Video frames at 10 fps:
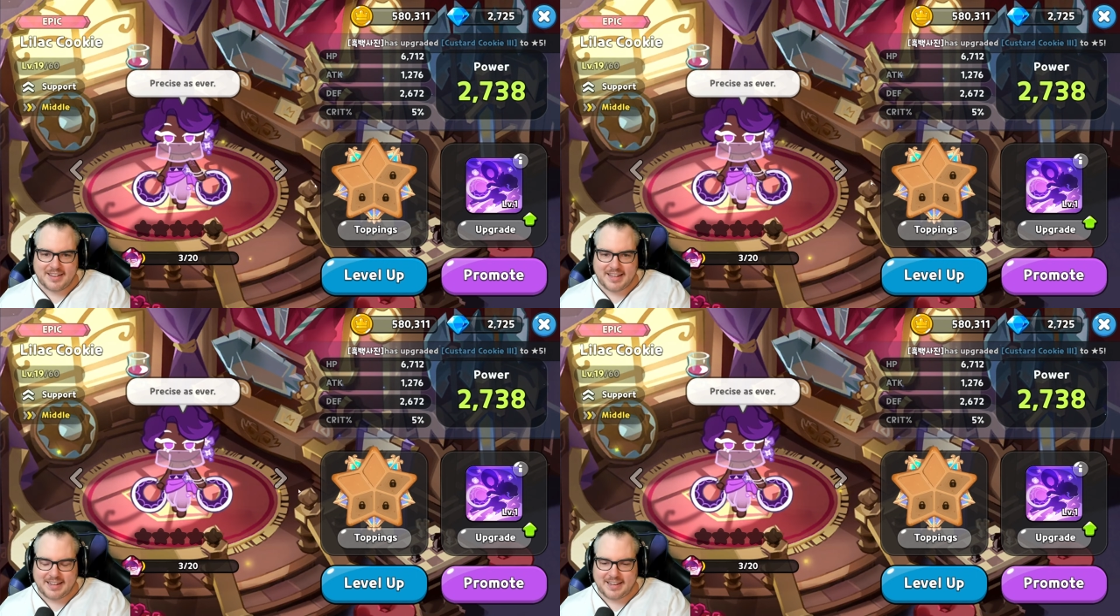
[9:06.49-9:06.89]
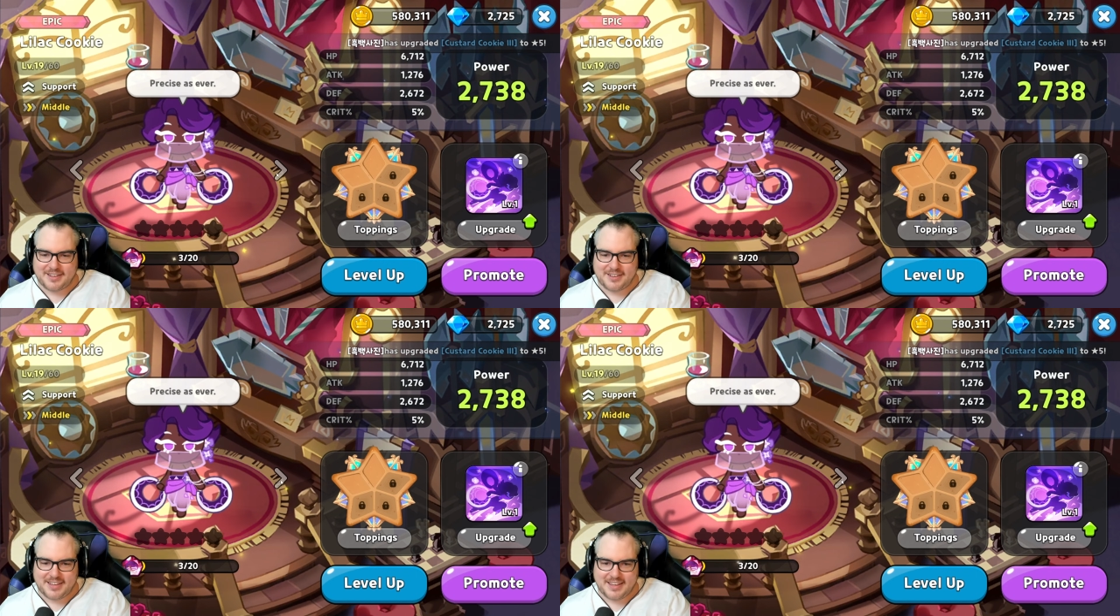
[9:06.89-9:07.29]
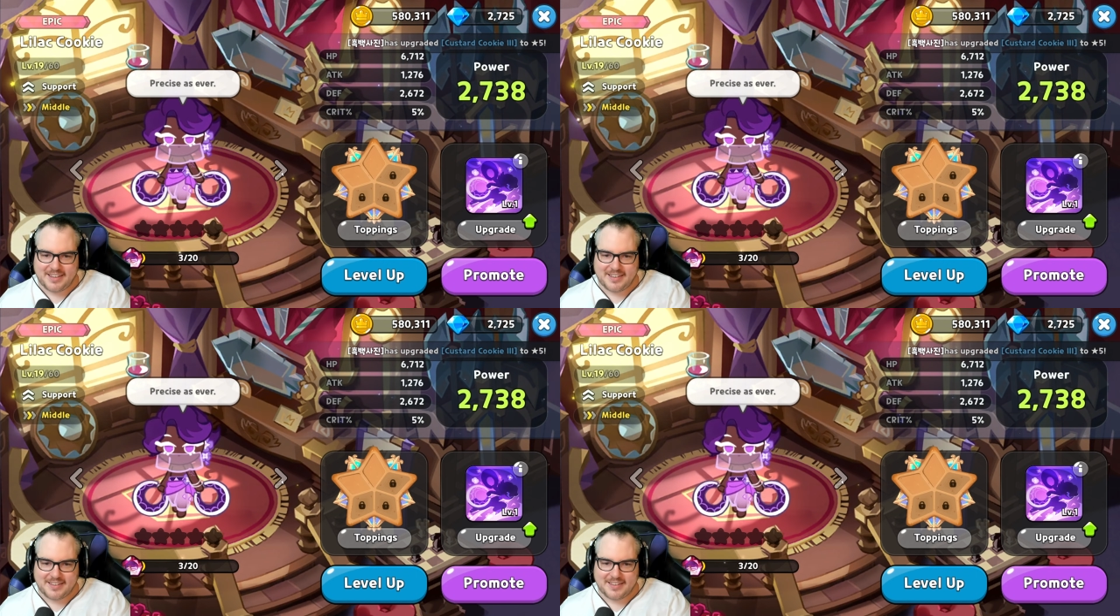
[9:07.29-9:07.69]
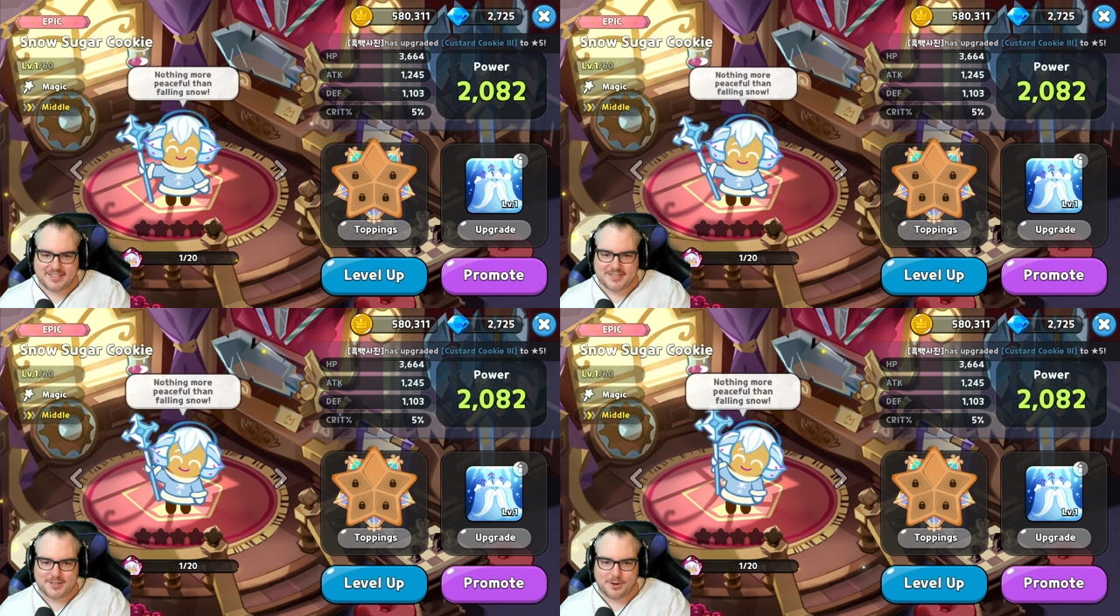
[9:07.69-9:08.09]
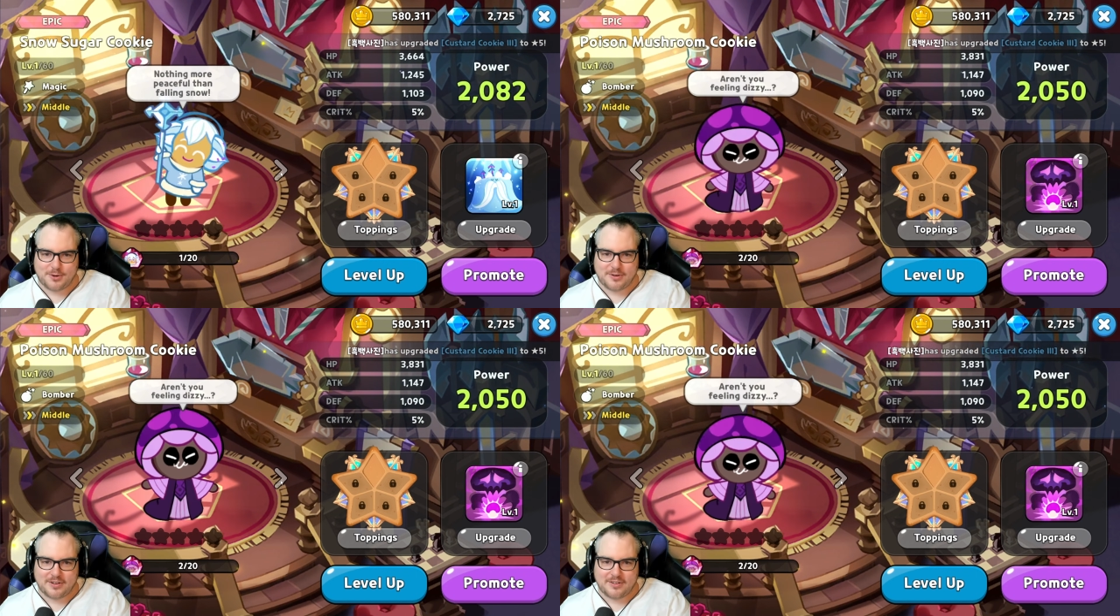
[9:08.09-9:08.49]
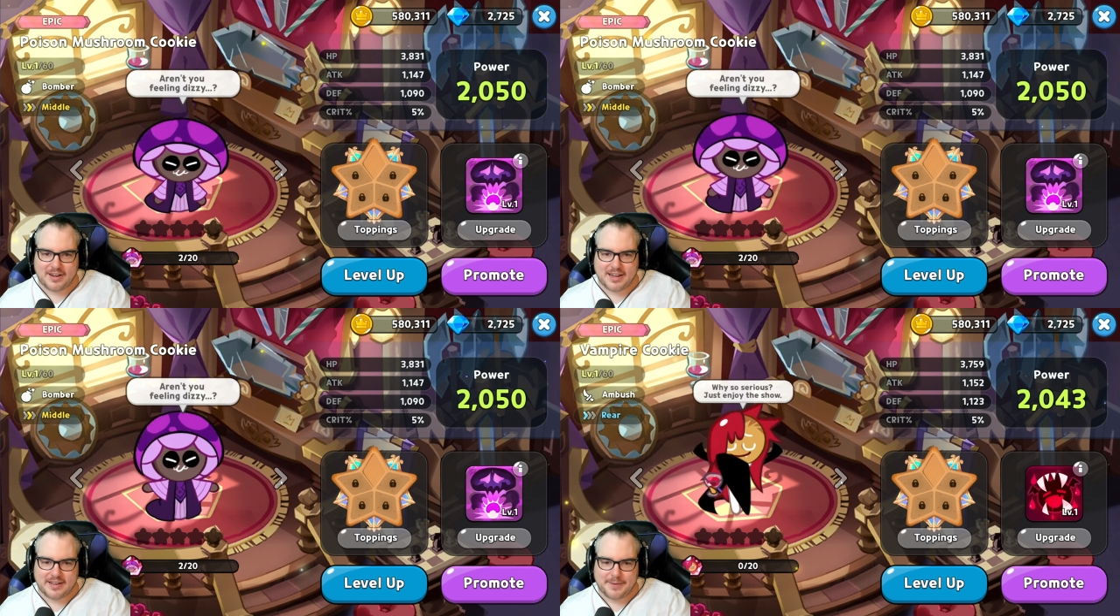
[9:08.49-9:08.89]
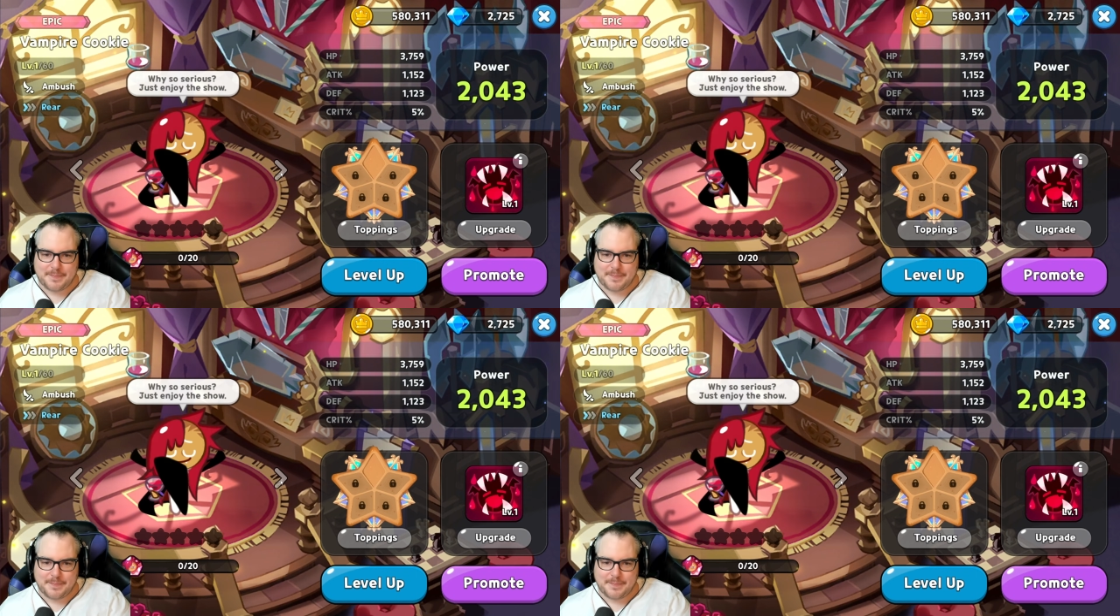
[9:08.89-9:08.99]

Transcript: Lilac cookie? So great.